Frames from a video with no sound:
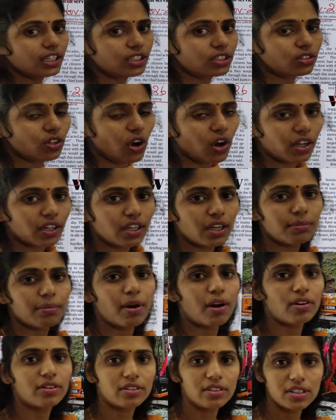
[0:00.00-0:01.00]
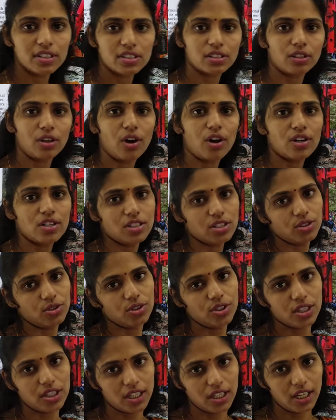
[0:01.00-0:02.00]
is talking about this
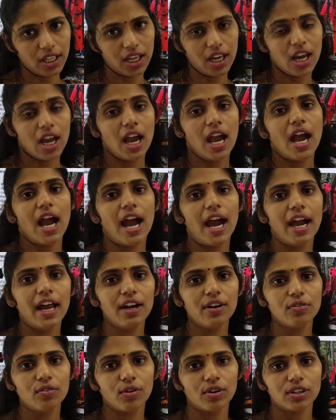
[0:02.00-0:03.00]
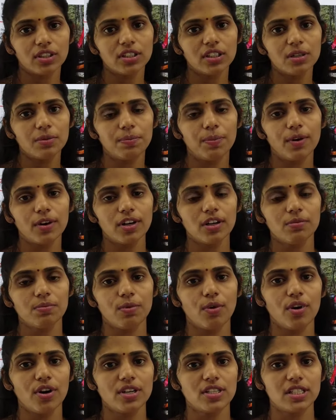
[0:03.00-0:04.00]
Constitution Day and what are the important
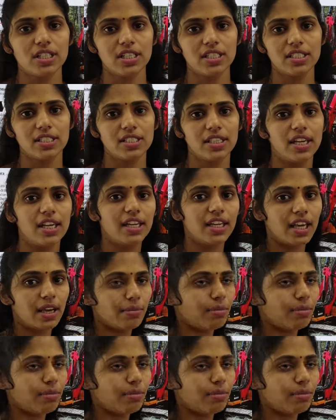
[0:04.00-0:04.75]
points he is saying